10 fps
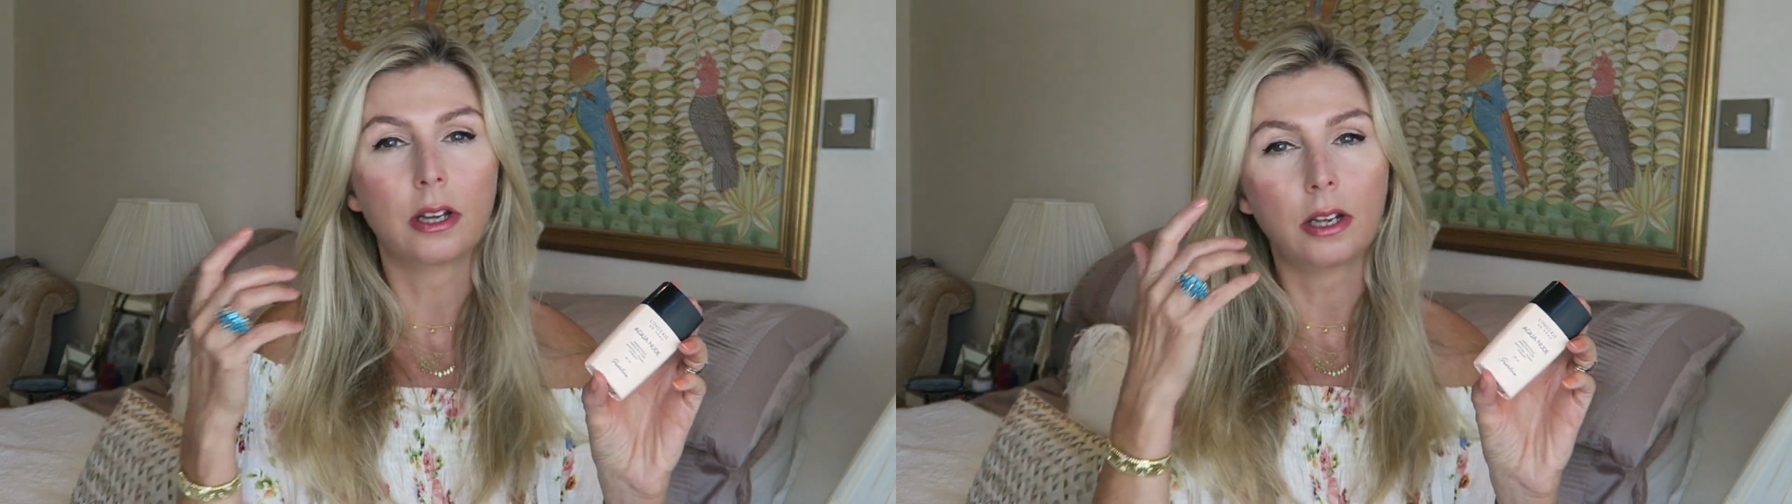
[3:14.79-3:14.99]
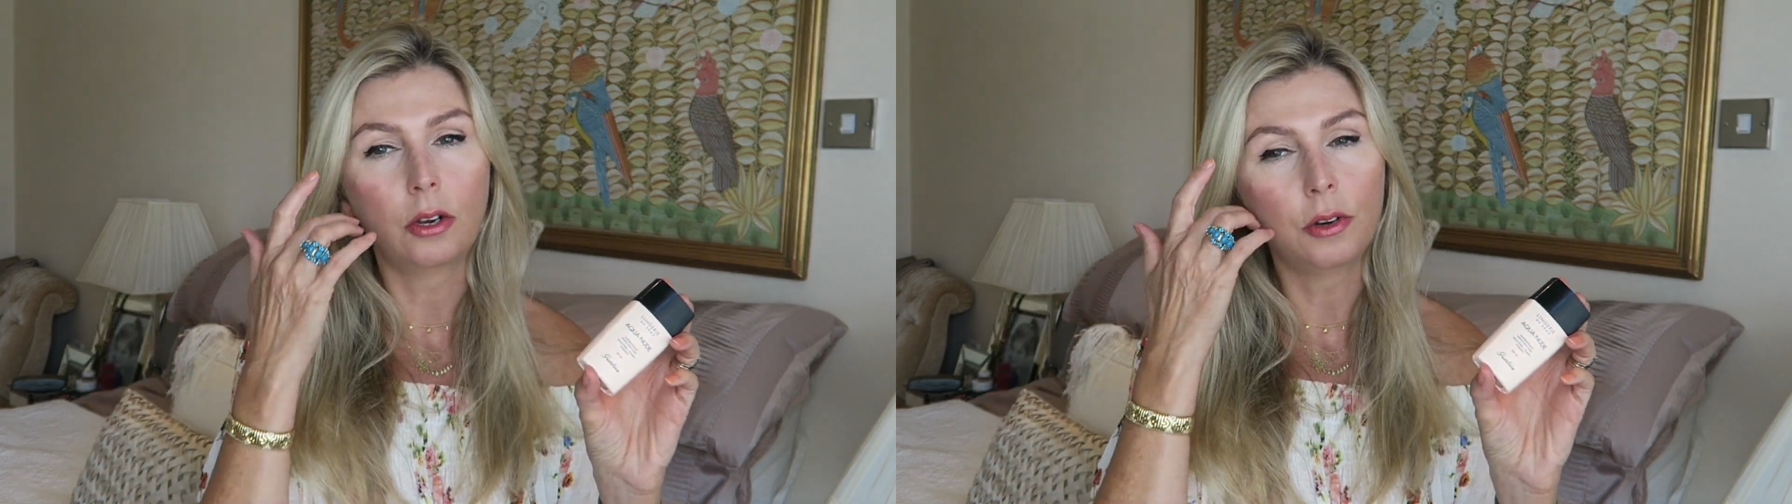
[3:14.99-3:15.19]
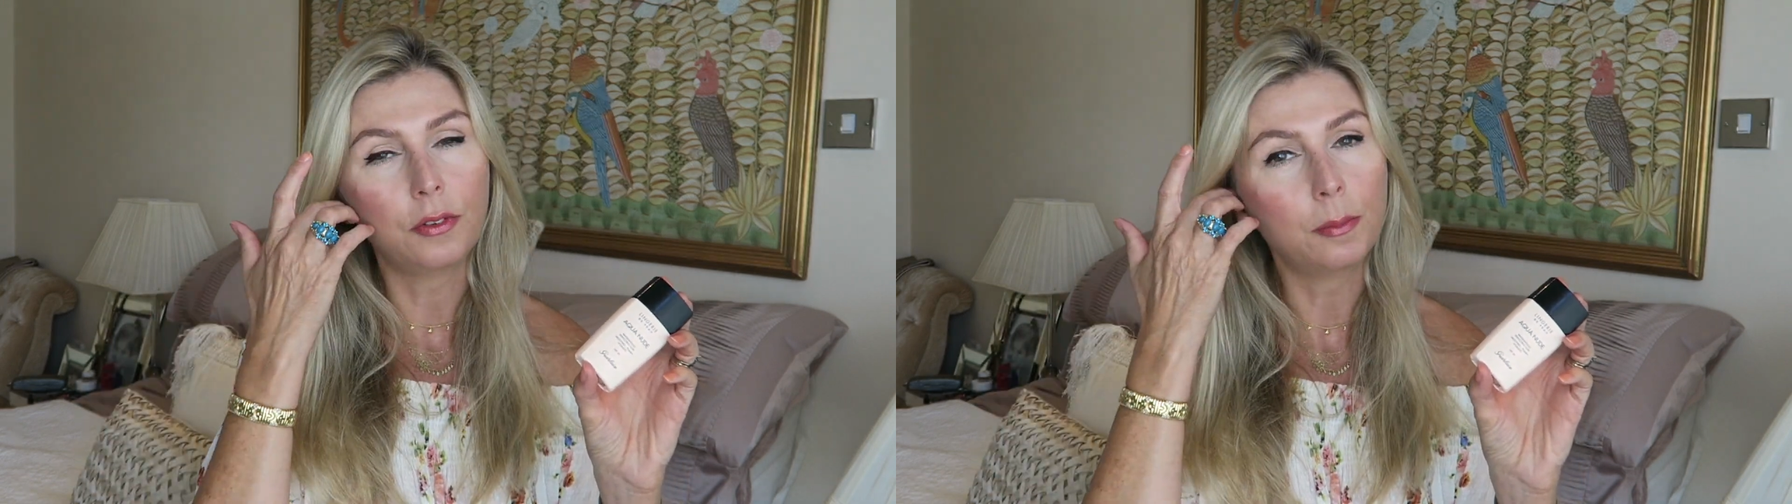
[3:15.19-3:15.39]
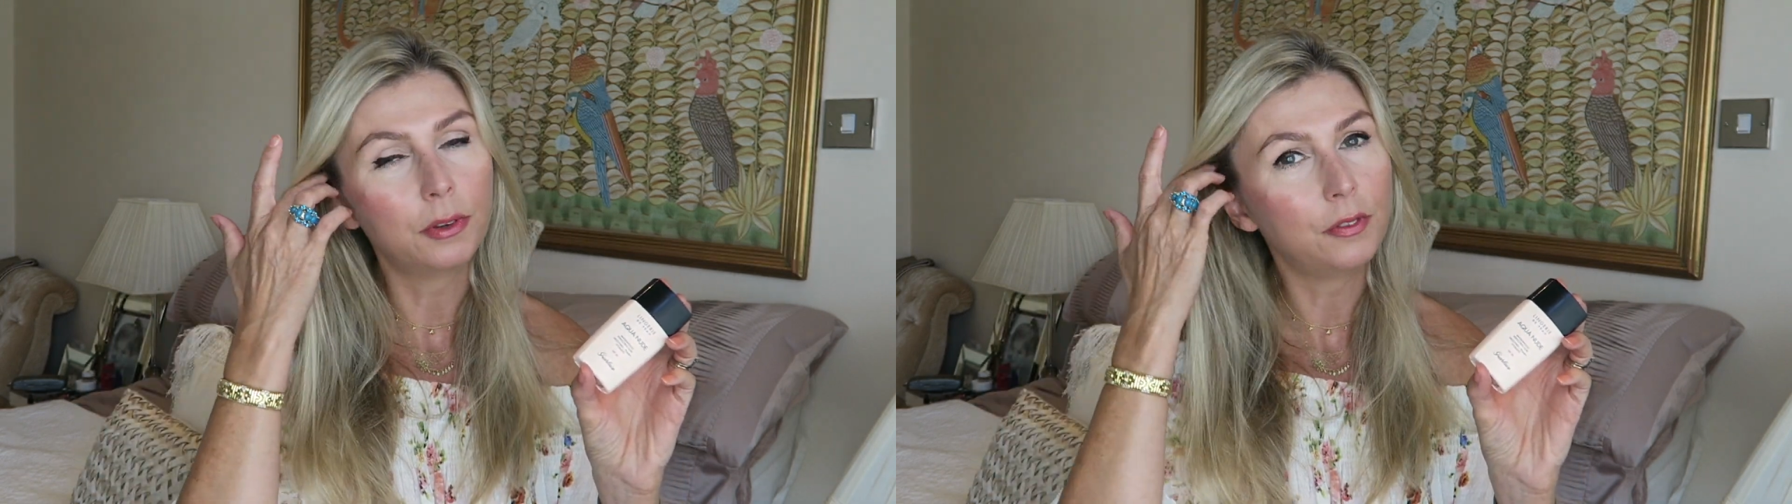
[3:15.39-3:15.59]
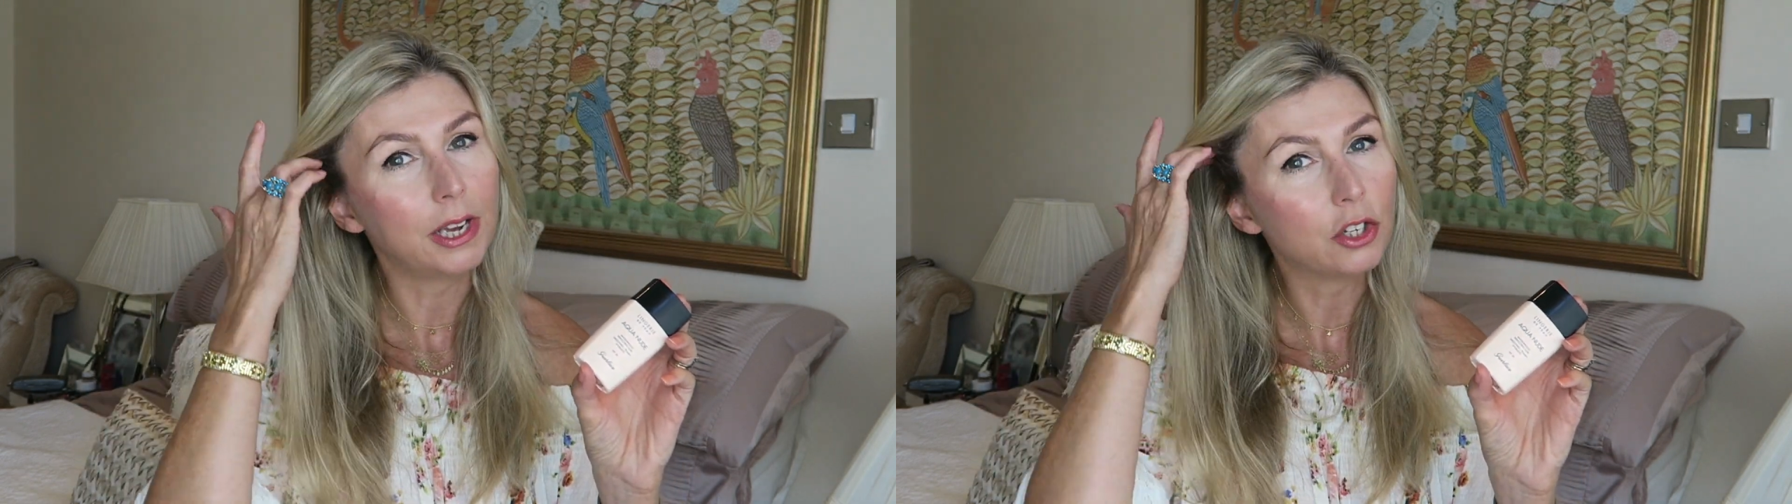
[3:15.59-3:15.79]
a lot of
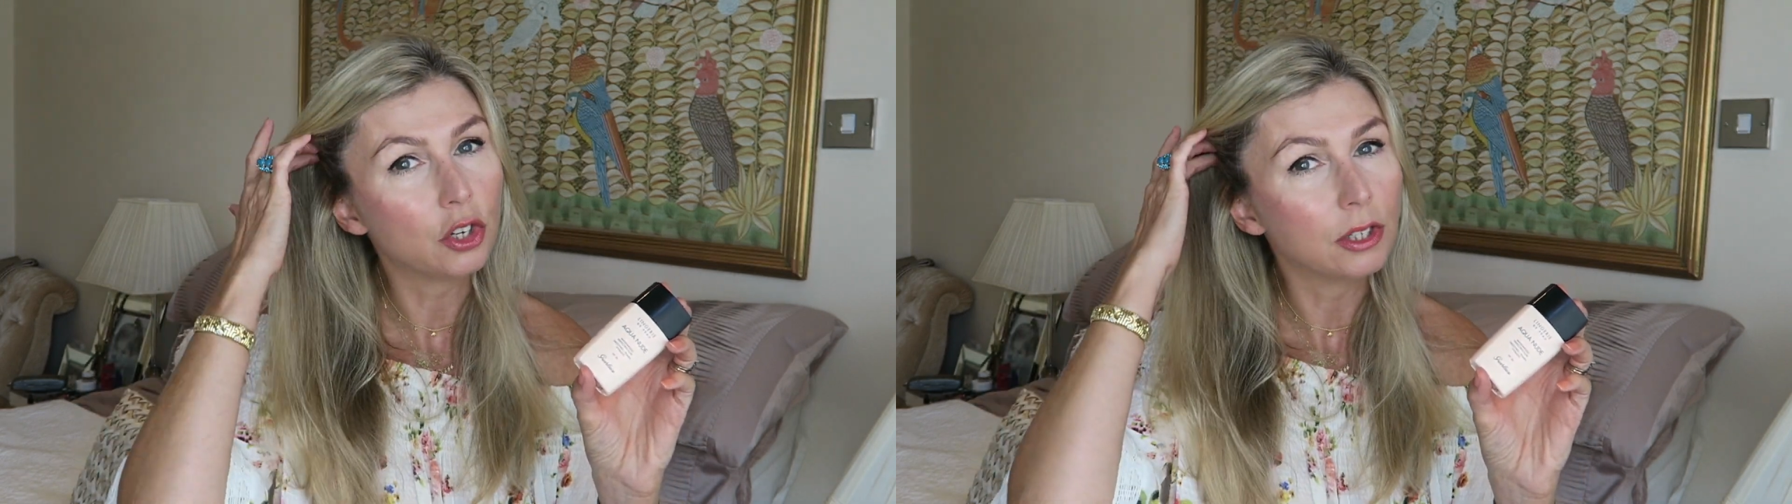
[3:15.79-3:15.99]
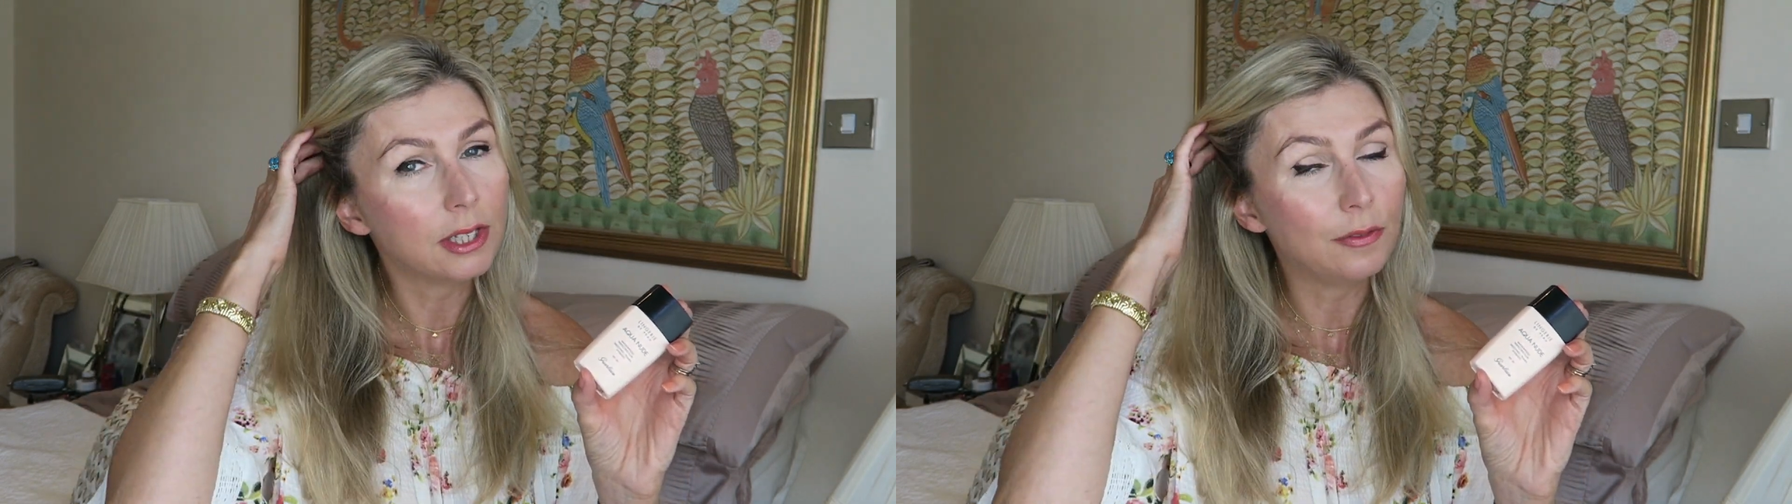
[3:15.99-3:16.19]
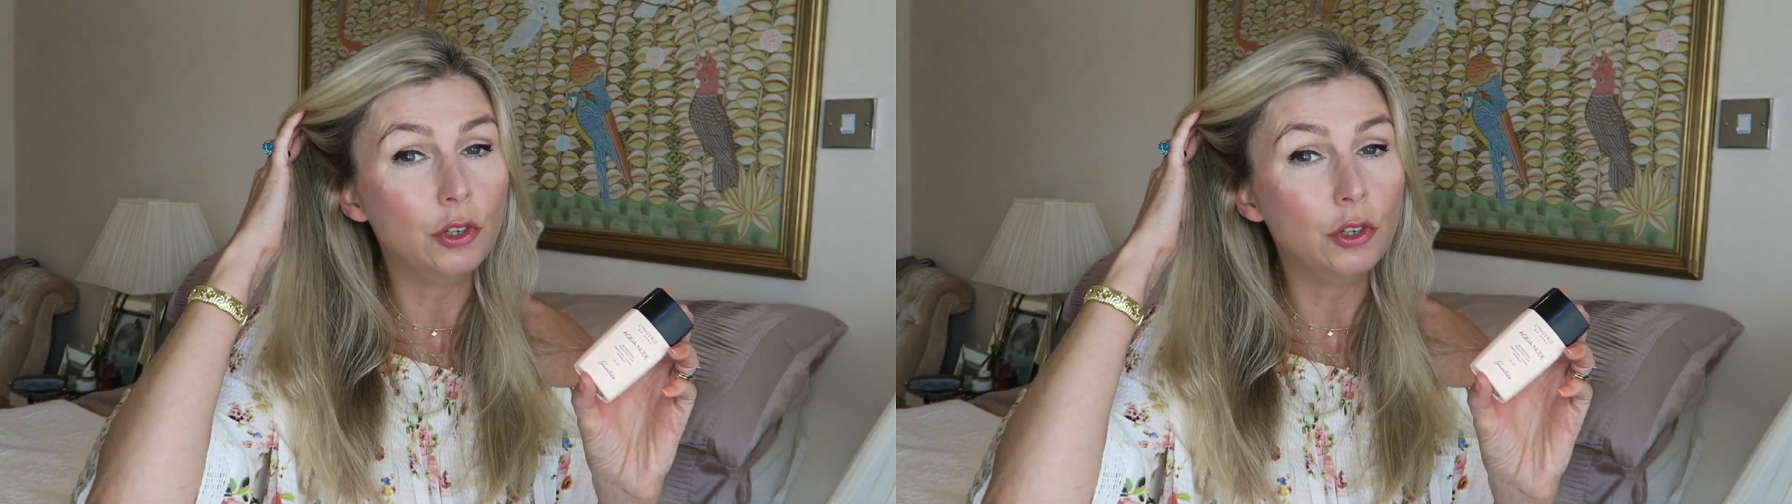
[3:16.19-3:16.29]
imperfections